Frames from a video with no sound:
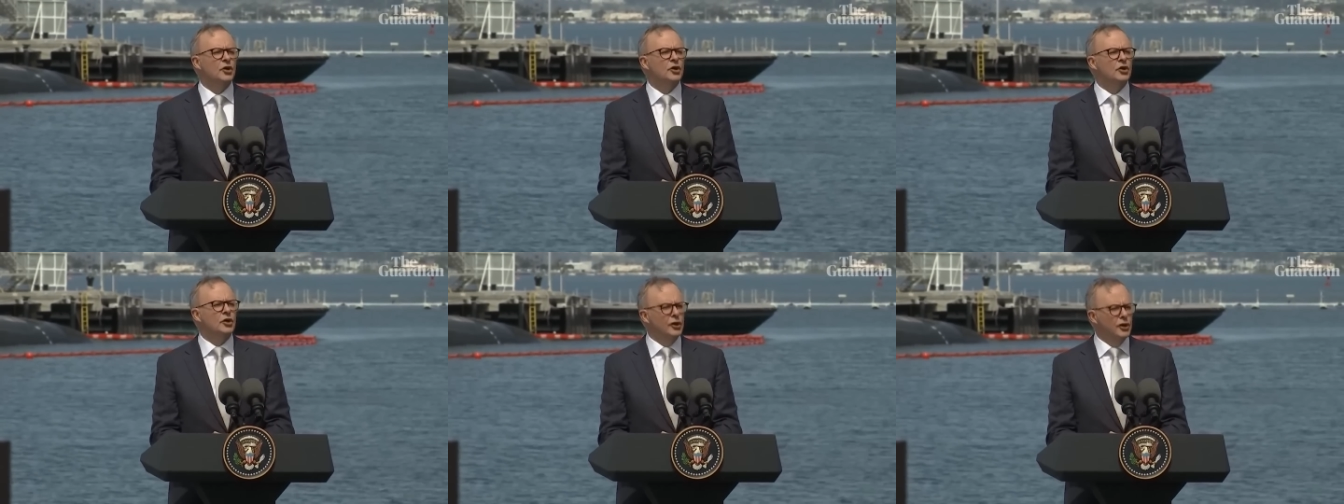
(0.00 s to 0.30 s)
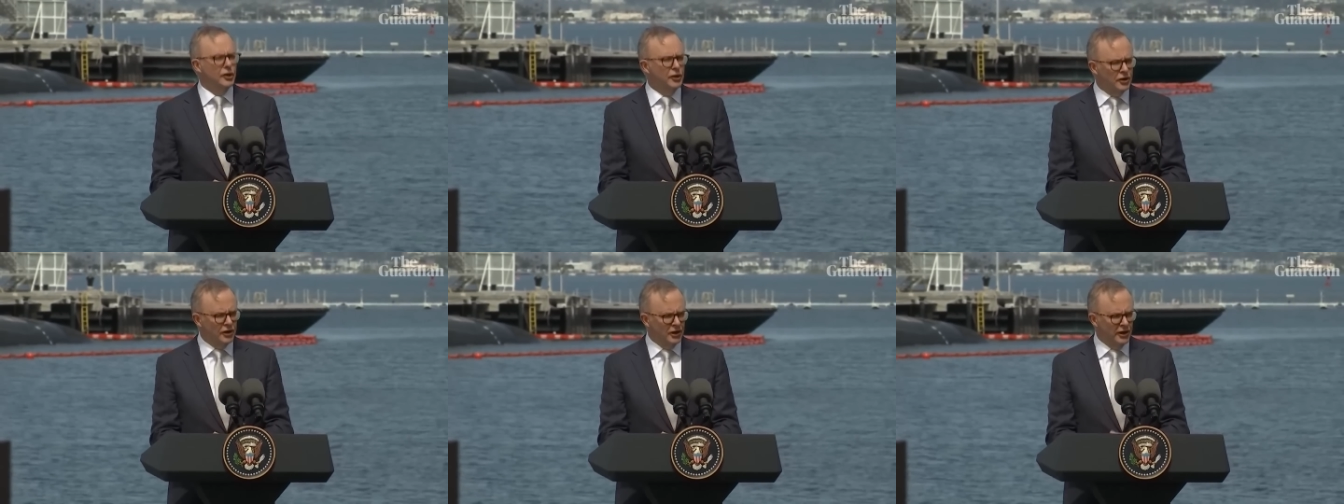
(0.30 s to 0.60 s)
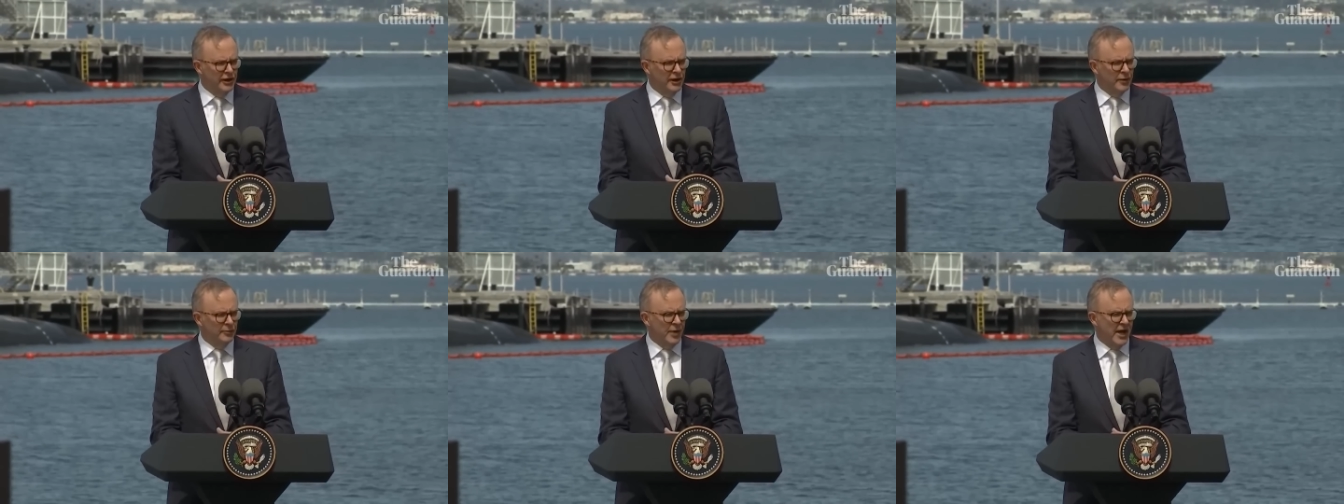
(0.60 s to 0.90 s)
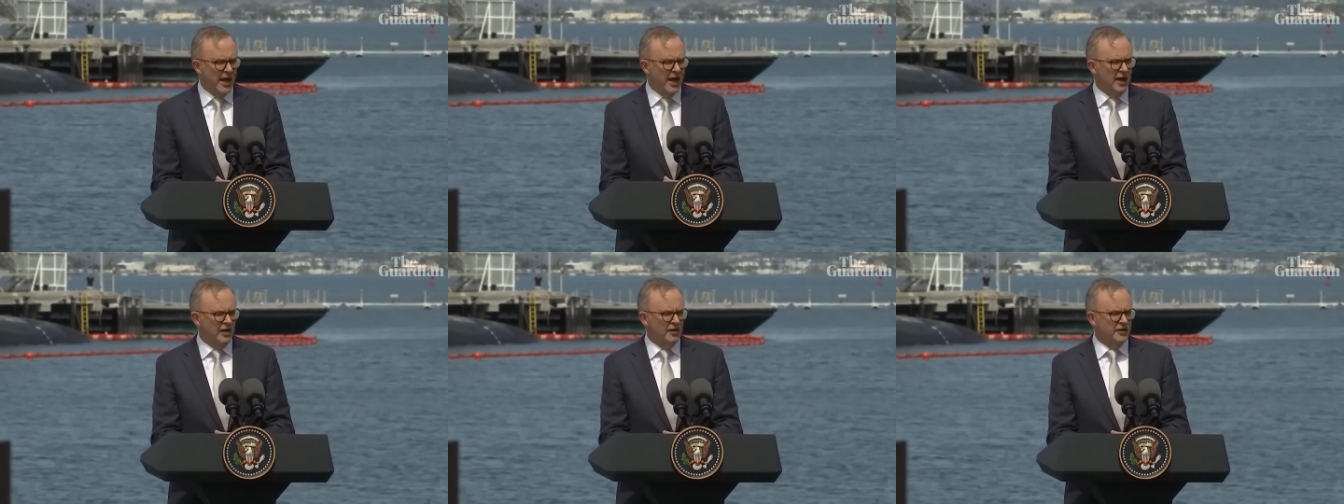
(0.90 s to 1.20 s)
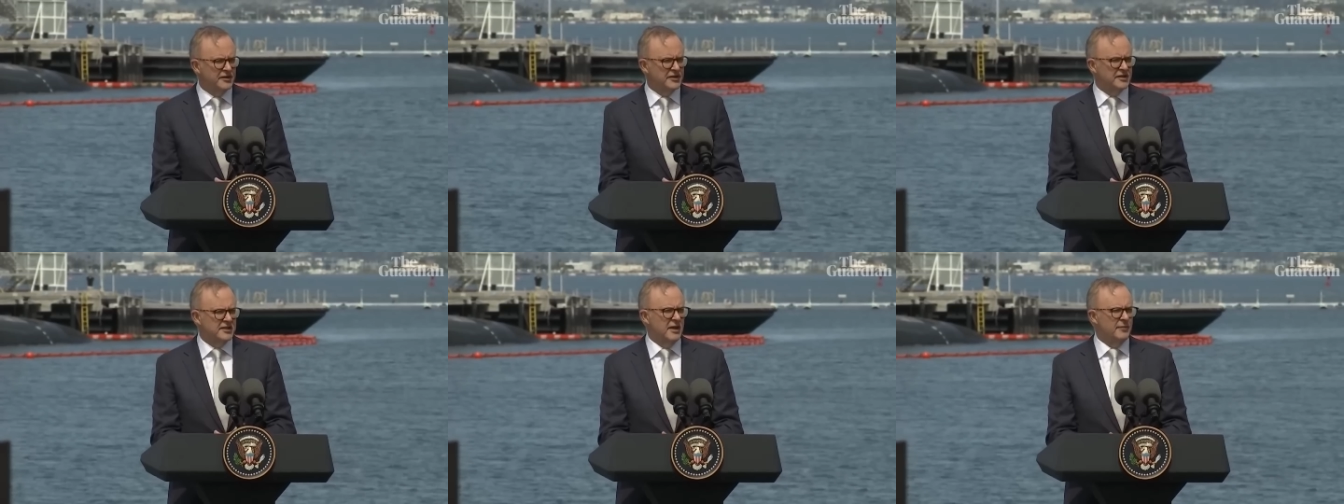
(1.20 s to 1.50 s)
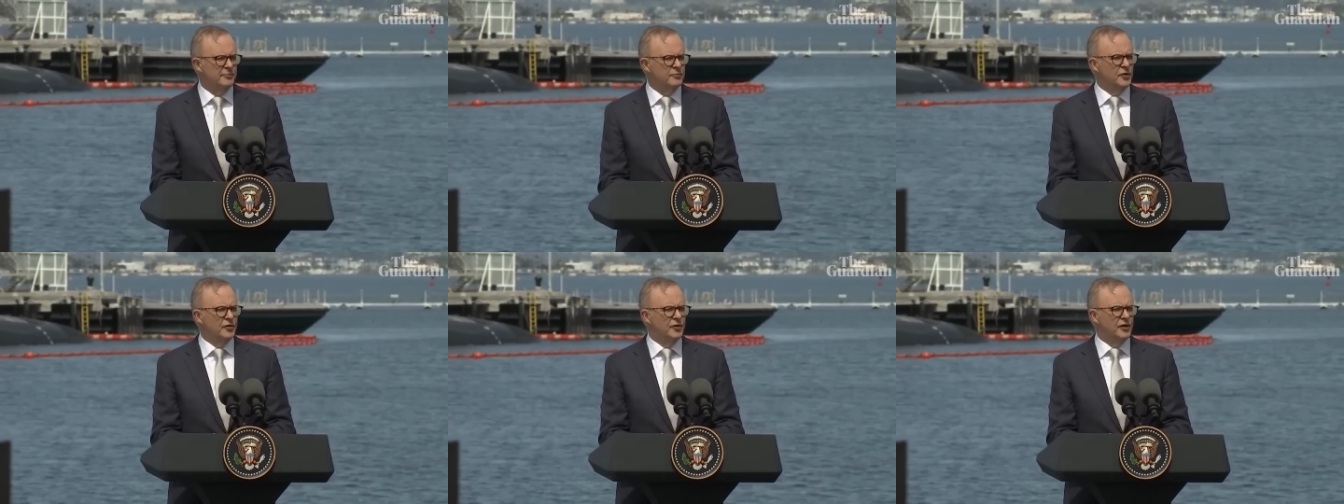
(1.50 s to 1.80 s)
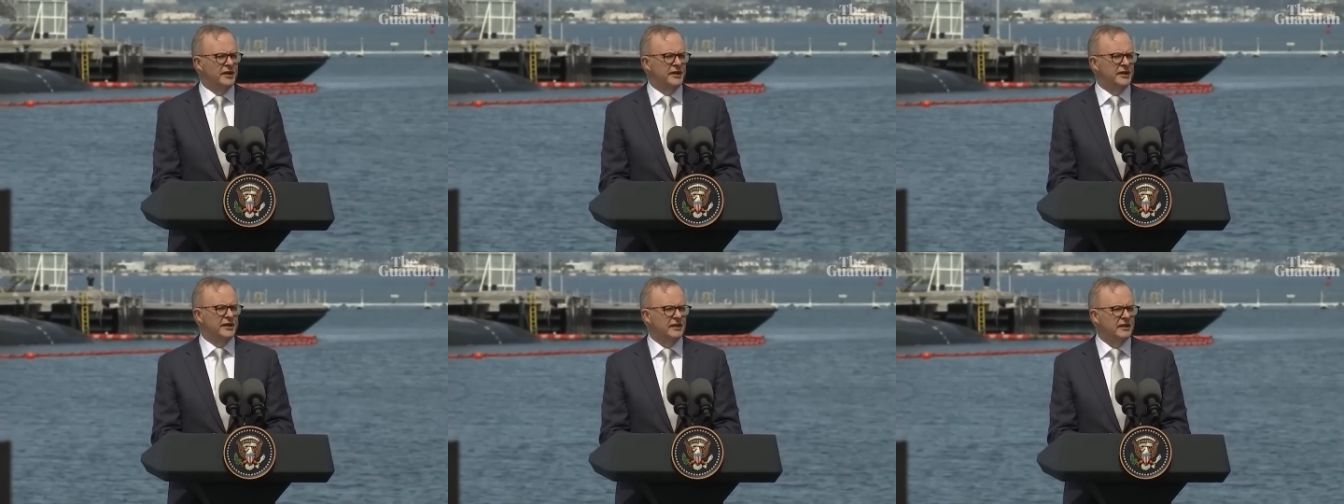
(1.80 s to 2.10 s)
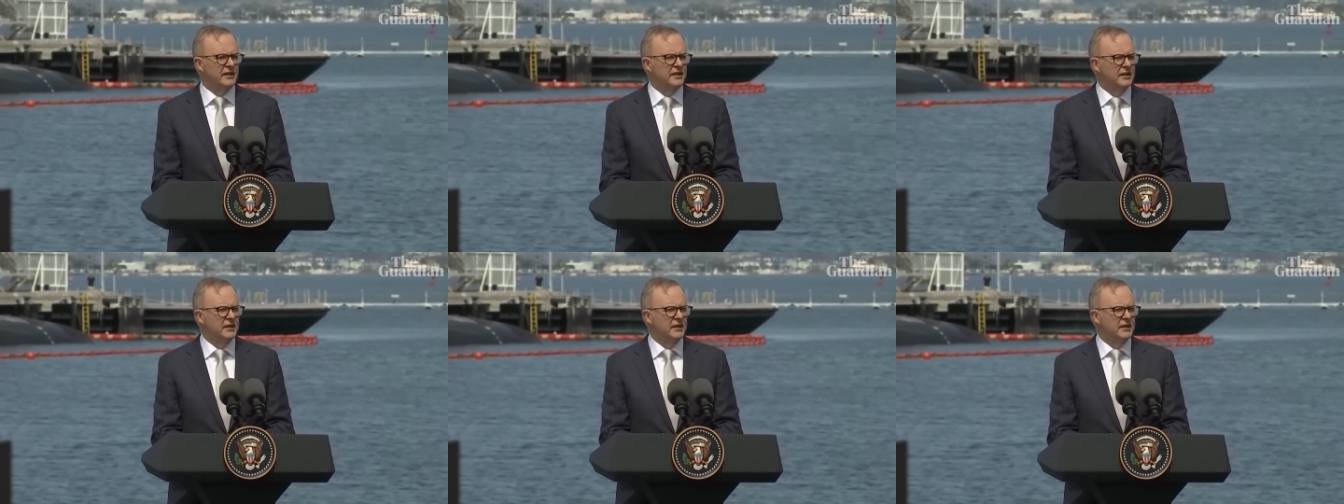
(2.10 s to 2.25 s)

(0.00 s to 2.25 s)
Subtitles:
nuclear-powered submarine